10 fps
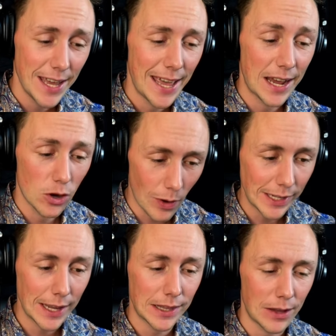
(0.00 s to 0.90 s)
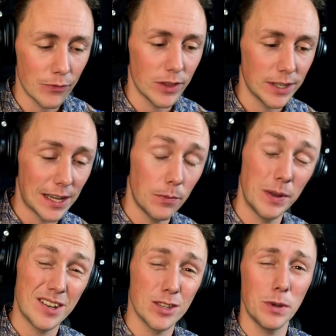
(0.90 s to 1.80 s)
And I quite like that for this sound
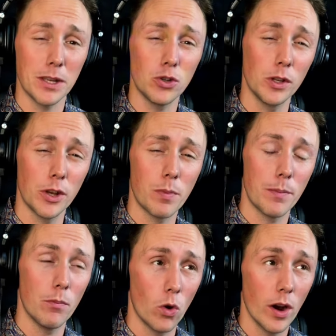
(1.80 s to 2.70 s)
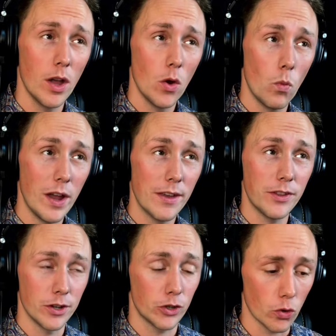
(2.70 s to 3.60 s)
because we can do a little bit more with
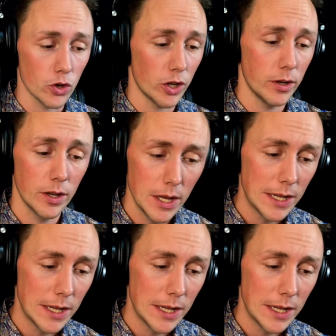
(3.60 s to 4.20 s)
the distortion.